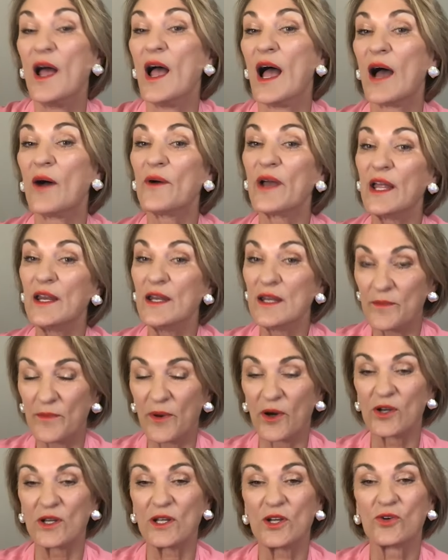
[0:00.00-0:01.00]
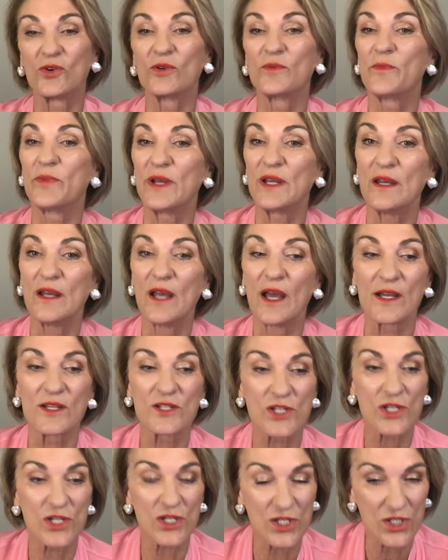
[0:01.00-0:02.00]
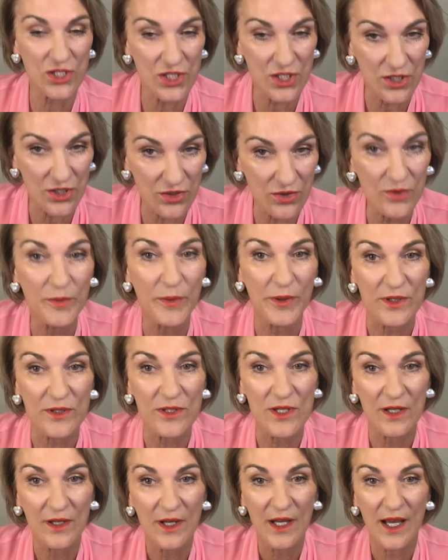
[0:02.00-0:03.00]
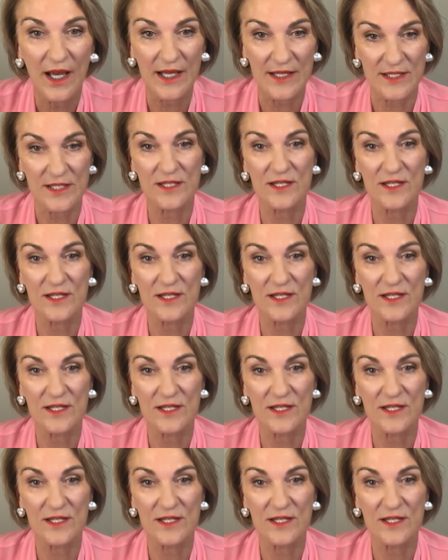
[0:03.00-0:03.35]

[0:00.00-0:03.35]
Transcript: How anybody could be as stupid as